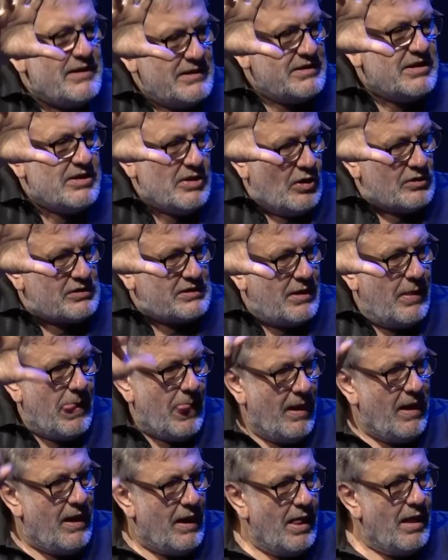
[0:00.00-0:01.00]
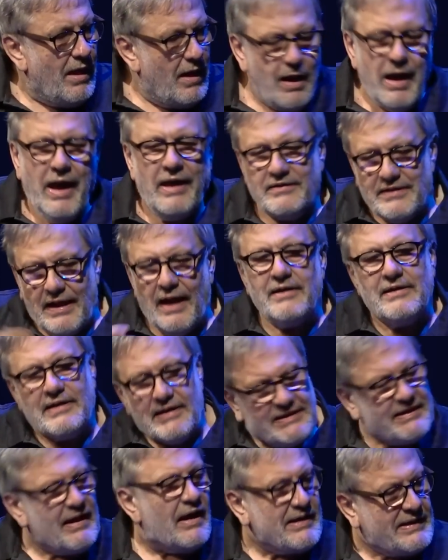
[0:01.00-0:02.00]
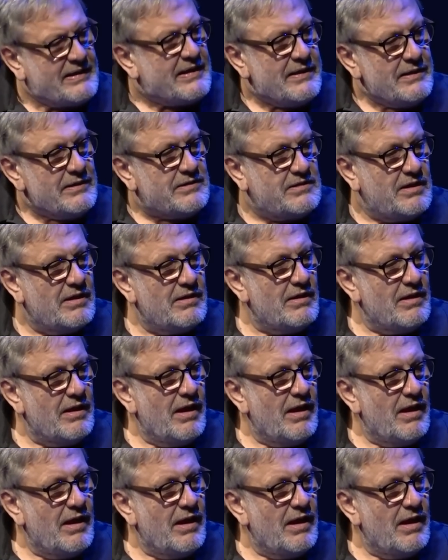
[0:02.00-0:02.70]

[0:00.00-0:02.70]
idiot and I succeed.